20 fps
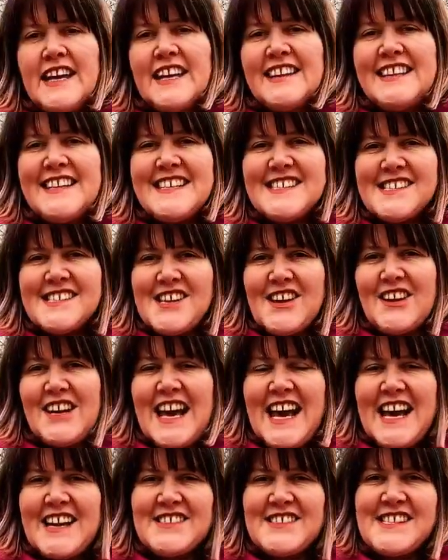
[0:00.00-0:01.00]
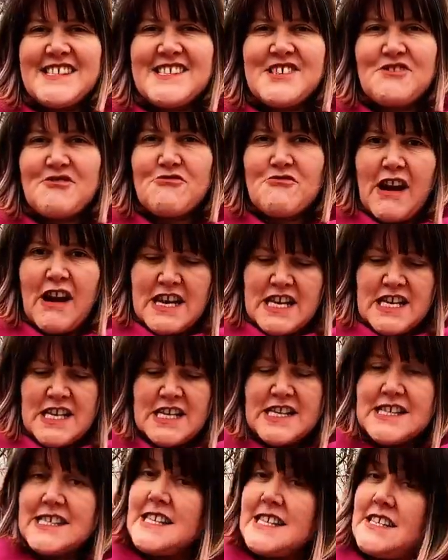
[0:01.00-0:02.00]
These solar houses are great
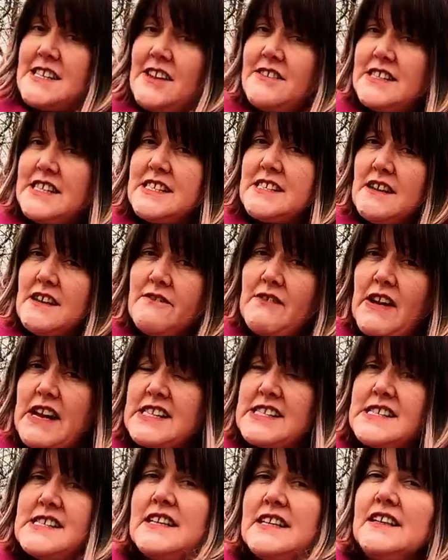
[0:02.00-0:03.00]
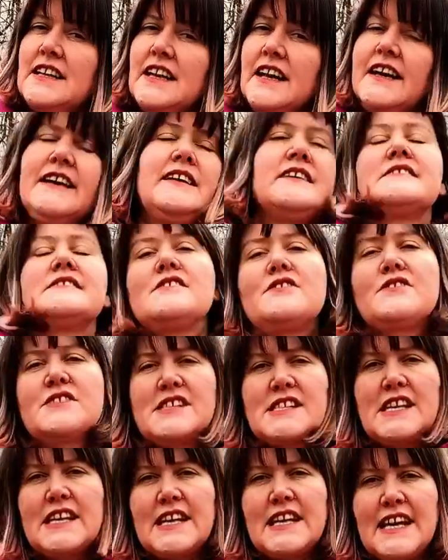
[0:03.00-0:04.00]
because they don't need direct sunlight as long as
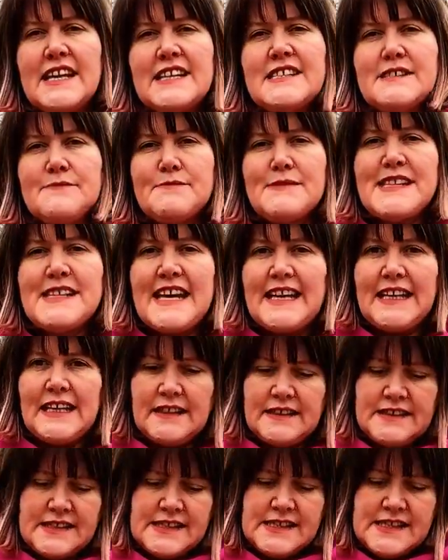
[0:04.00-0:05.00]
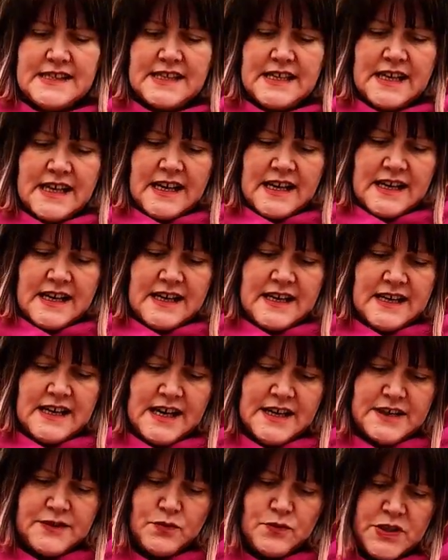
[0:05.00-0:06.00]
they get some daylight,
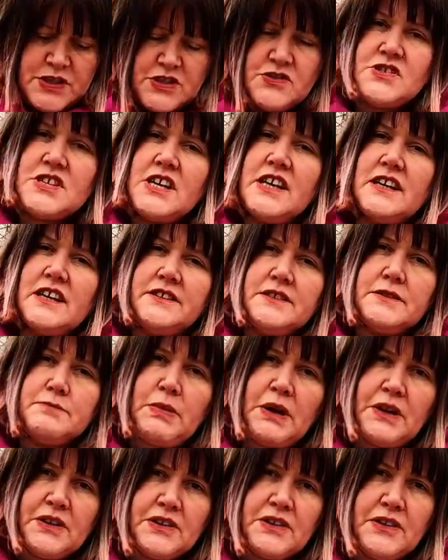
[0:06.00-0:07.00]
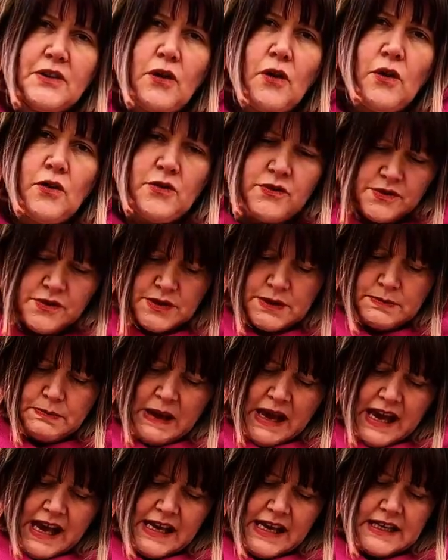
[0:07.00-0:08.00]
and when you turn the button on the
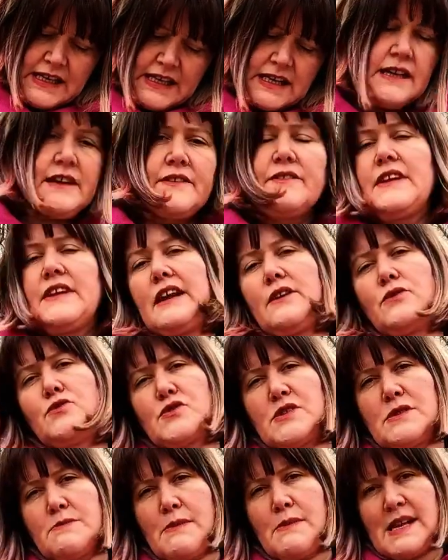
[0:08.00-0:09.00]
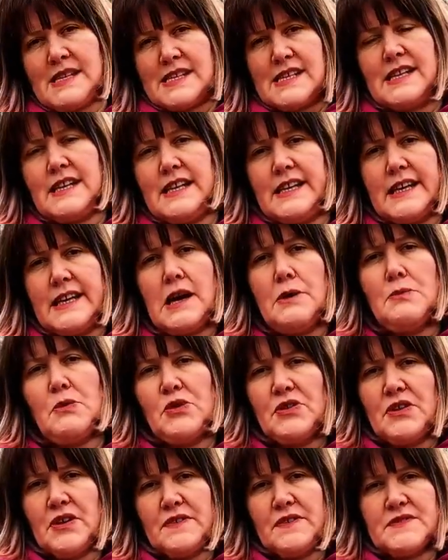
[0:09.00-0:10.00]
back, they'll automatically come on
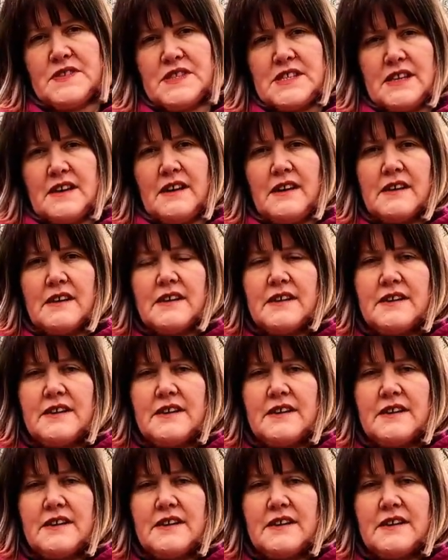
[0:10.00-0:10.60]
after dark.